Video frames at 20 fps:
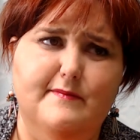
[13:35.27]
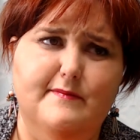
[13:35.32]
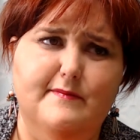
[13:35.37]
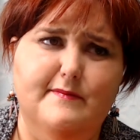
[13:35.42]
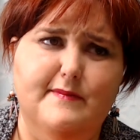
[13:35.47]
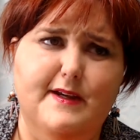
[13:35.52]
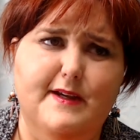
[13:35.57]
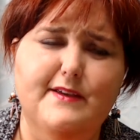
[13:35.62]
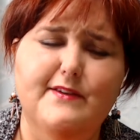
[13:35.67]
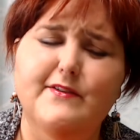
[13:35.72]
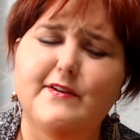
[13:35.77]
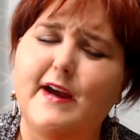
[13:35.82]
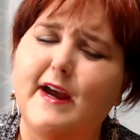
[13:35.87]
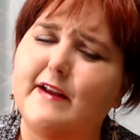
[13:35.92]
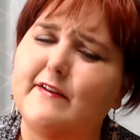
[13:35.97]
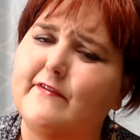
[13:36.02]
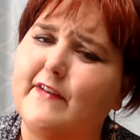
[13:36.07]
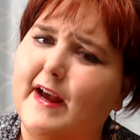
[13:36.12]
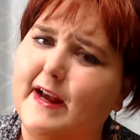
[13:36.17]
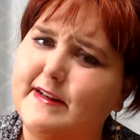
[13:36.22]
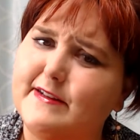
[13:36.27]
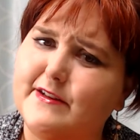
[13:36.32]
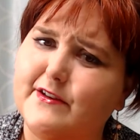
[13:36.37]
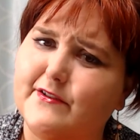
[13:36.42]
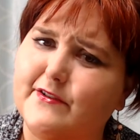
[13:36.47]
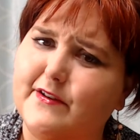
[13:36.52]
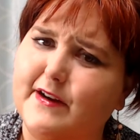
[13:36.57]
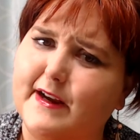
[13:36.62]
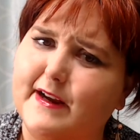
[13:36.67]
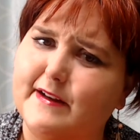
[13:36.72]
either had
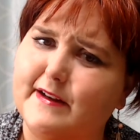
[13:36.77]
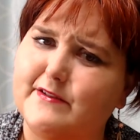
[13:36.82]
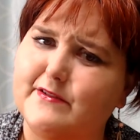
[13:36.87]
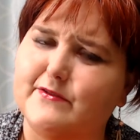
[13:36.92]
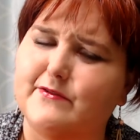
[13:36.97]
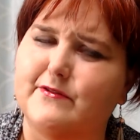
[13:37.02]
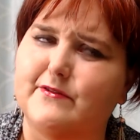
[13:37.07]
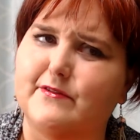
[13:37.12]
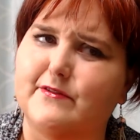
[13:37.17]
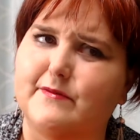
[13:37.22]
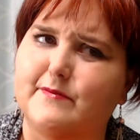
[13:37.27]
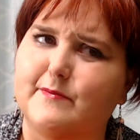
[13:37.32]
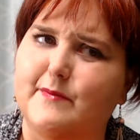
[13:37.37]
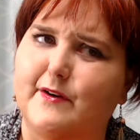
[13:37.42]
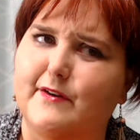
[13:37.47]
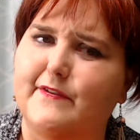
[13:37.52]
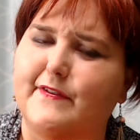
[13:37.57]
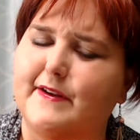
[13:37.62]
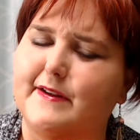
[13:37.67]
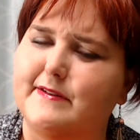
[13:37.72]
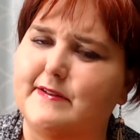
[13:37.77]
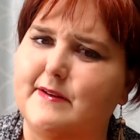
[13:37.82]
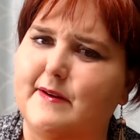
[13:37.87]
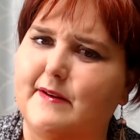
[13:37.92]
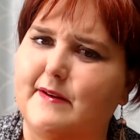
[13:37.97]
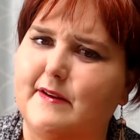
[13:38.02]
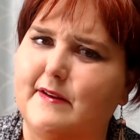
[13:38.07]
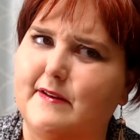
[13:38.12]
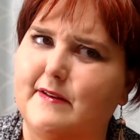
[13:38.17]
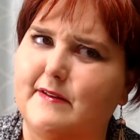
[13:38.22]
vascular EDS or Marfans. I
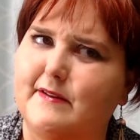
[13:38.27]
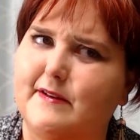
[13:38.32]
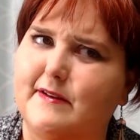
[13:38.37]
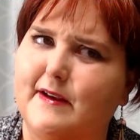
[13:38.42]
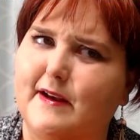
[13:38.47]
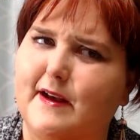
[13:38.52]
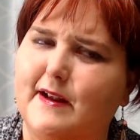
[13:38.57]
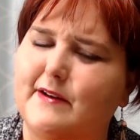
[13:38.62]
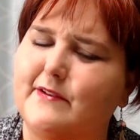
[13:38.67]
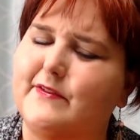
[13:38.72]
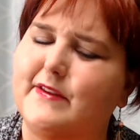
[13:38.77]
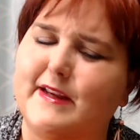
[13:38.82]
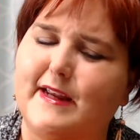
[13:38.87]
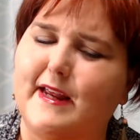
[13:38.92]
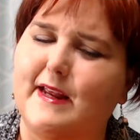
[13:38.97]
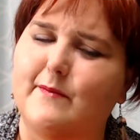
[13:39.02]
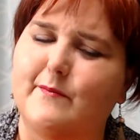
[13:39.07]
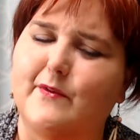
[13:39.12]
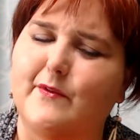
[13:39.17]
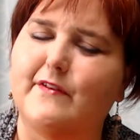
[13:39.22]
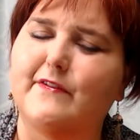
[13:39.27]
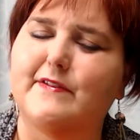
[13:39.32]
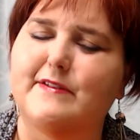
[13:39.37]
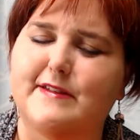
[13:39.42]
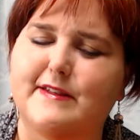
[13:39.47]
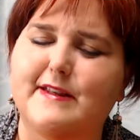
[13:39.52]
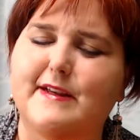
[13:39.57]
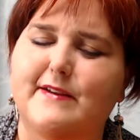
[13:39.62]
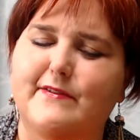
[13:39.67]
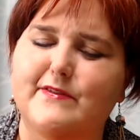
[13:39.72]
don't think he had
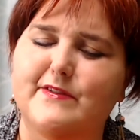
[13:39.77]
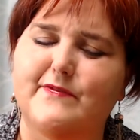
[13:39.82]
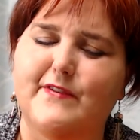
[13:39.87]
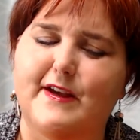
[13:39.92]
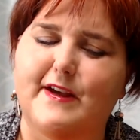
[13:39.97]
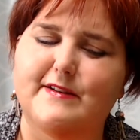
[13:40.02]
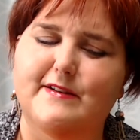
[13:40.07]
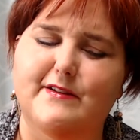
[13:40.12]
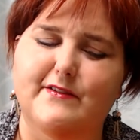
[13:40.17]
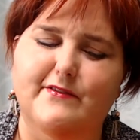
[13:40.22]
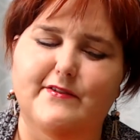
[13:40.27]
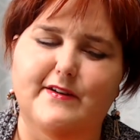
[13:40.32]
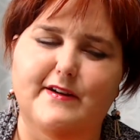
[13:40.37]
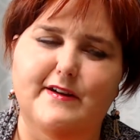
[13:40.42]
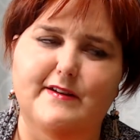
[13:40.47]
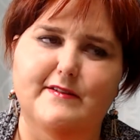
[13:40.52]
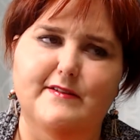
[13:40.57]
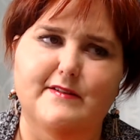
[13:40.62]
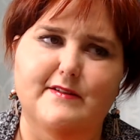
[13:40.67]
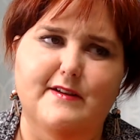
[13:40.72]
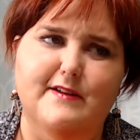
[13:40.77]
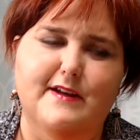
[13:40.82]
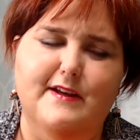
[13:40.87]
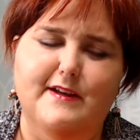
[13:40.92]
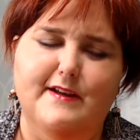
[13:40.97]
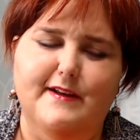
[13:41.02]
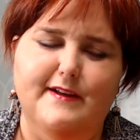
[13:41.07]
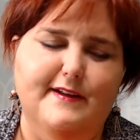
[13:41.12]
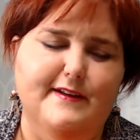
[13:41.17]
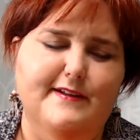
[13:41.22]
Marfans. I think it was vascular EDS.
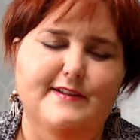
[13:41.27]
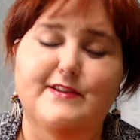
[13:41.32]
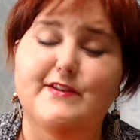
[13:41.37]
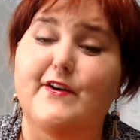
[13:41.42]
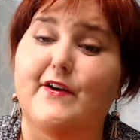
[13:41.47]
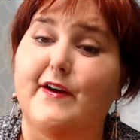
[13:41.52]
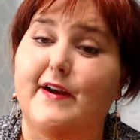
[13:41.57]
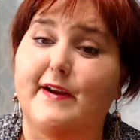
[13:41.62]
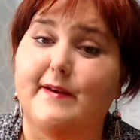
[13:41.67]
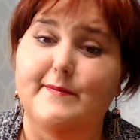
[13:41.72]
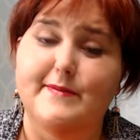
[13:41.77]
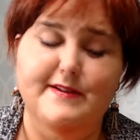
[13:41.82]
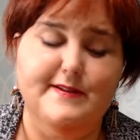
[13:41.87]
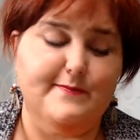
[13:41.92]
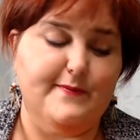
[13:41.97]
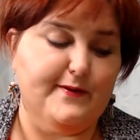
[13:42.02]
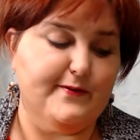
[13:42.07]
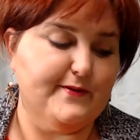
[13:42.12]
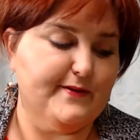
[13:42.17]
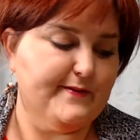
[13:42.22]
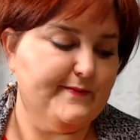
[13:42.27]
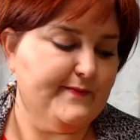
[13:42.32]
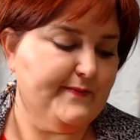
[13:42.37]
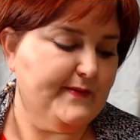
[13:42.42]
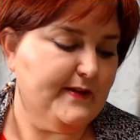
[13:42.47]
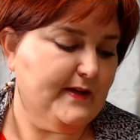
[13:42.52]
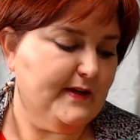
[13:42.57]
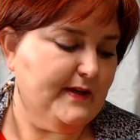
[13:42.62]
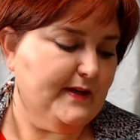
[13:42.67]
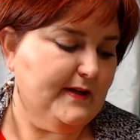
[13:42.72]
Sorry, I misspoke.
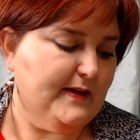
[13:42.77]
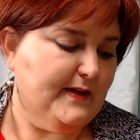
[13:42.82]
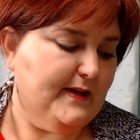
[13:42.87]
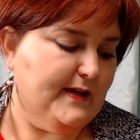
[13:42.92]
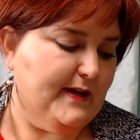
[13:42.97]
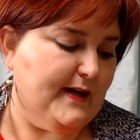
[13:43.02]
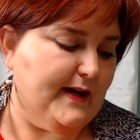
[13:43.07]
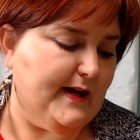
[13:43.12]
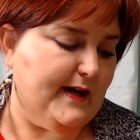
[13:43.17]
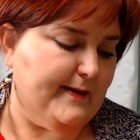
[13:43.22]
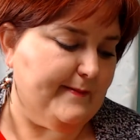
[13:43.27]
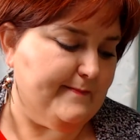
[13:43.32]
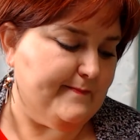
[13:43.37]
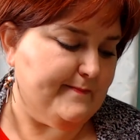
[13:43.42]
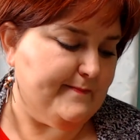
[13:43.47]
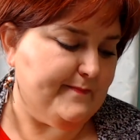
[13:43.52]
But